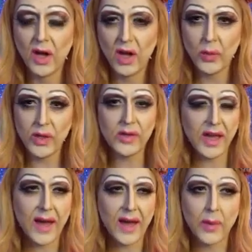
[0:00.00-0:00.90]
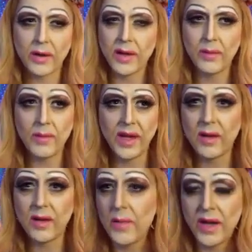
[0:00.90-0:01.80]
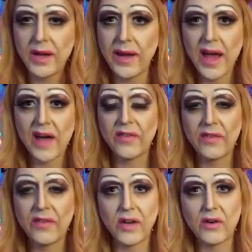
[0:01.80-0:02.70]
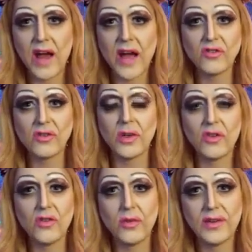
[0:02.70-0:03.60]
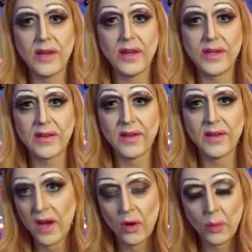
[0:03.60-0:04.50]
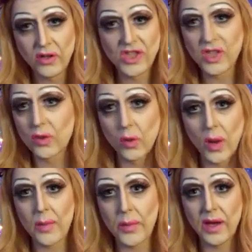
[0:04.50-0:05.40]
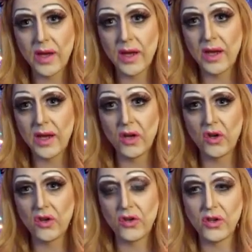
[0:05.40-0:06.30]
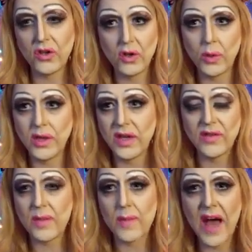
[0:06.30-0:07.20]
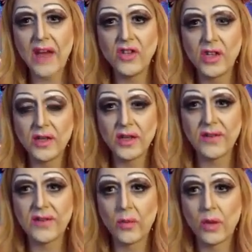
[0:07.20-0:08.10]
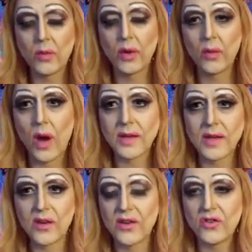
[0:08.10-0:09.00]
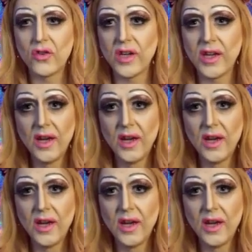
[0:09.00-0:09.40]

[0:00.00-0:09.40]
we only had probably a minute and a half of interaction, but she was telling us when she grew up, you wouldn't even imagine that someone would walk down the street